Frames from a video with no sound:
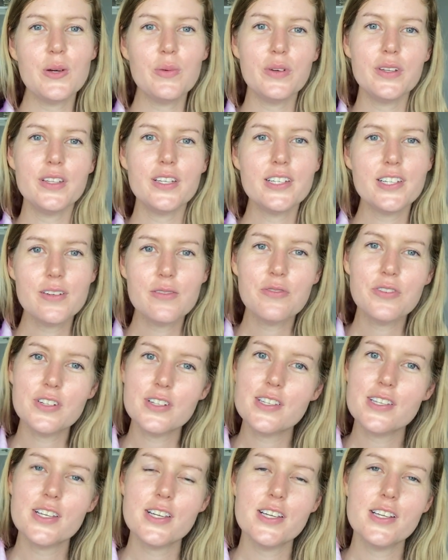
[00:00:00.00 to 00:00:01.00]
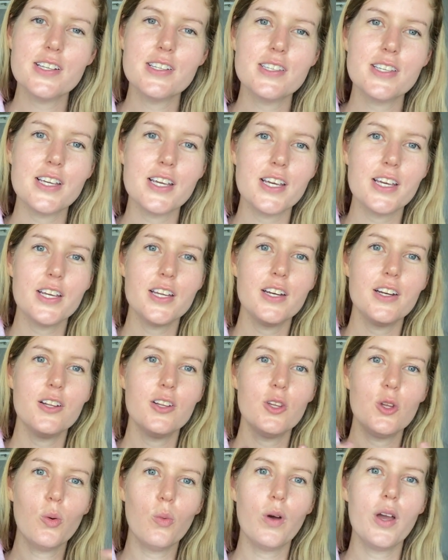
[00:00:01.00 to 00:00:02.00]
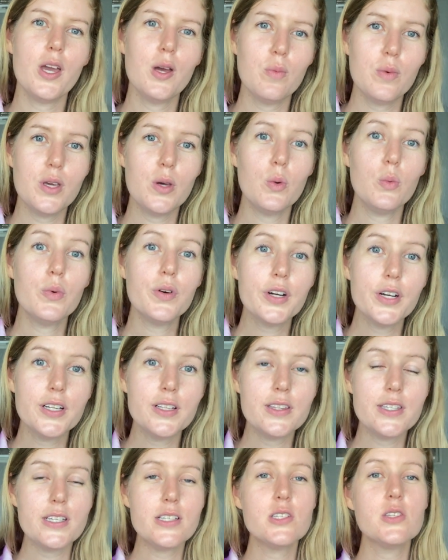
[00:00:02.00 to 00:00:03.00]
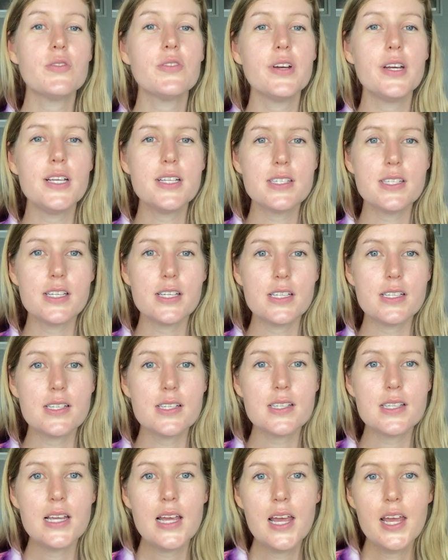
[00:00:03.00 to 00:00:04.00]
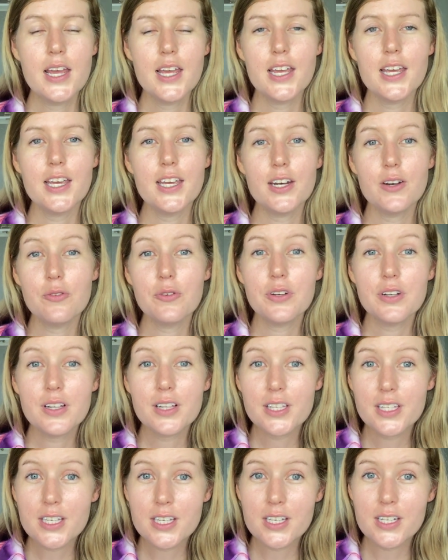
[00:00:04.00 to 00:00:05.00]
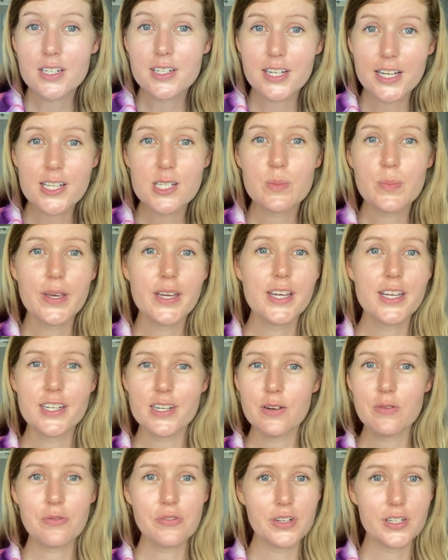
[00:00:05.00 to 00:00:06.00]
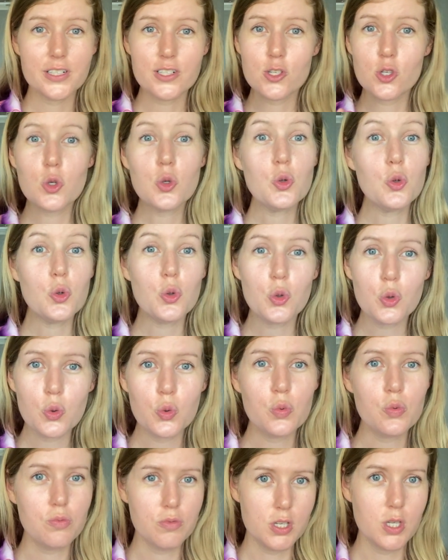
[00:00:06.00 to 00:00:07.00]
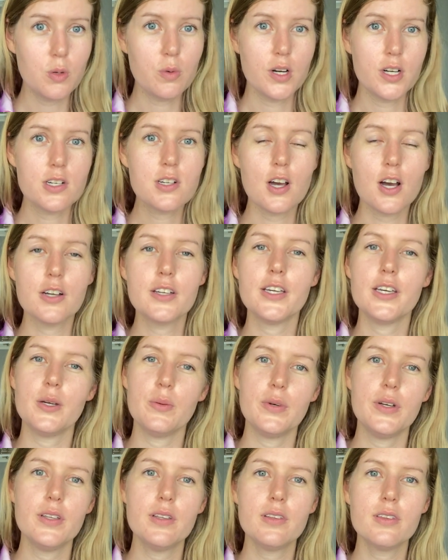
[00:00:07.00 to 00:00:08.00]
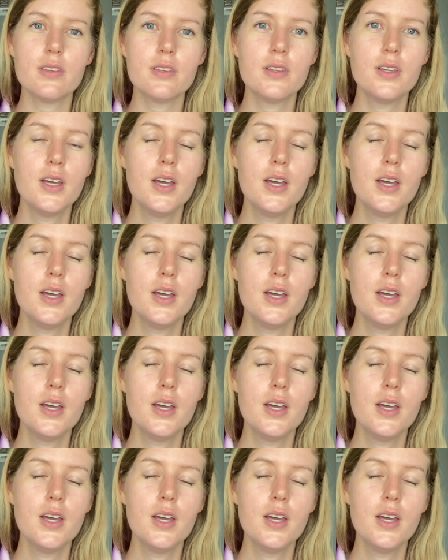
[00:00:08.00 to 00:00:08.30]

with the differences in the way we word these phrases, it really does make a difference who you are talking with.